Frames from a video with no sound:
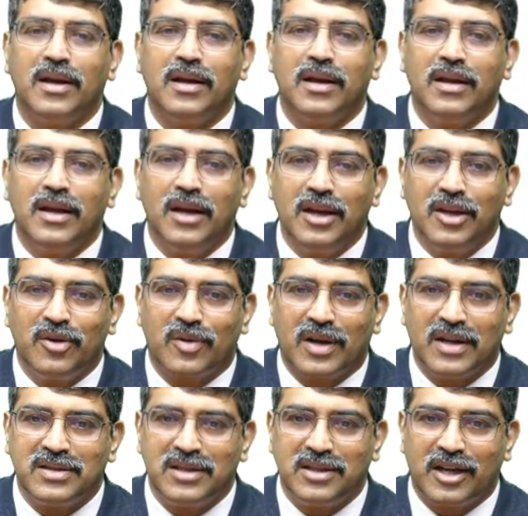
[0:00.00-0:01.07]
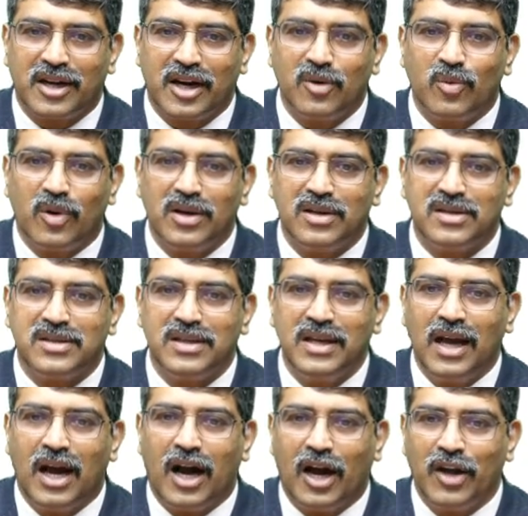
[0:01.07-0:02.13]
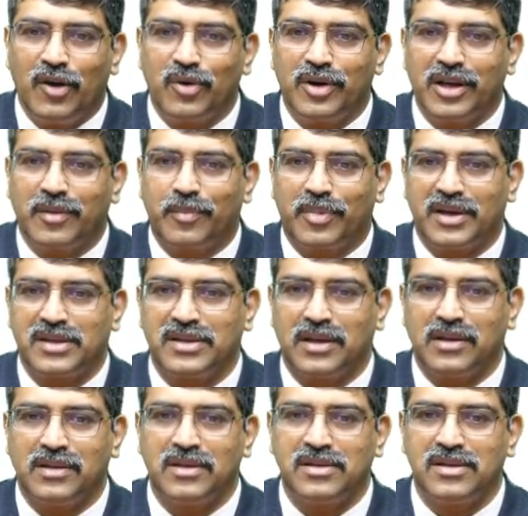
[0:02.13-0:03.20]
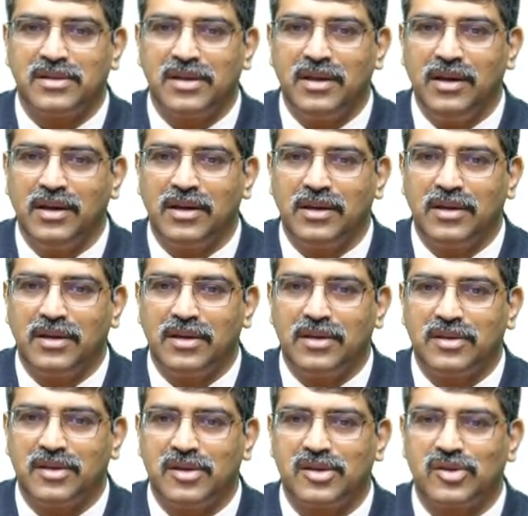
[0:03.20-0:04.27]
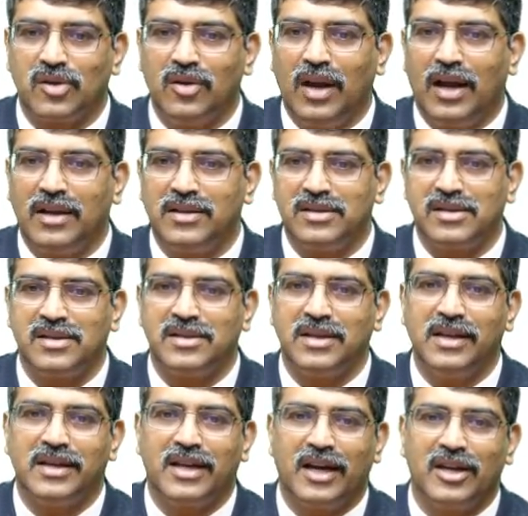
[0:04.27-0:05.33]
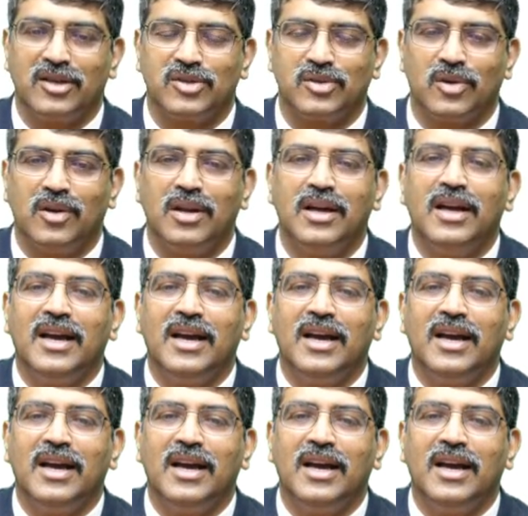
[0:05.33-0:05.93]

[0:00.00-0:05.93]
Here you can see the red one is the aortic pressure. This is the systole and this is the diastole.